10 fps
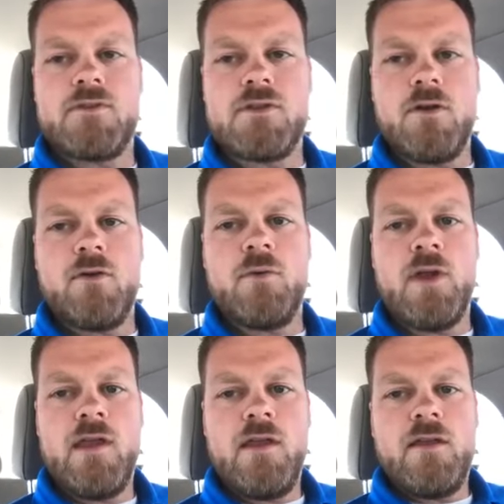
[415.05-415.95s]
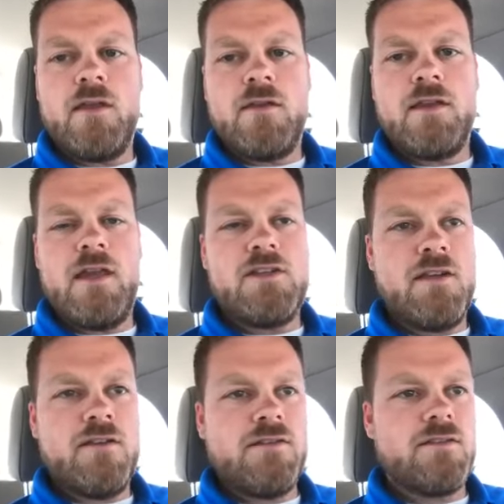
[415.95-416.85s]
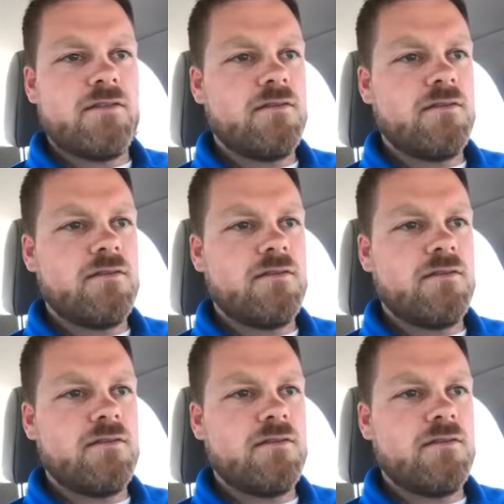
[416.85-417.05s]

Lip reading: So kitchens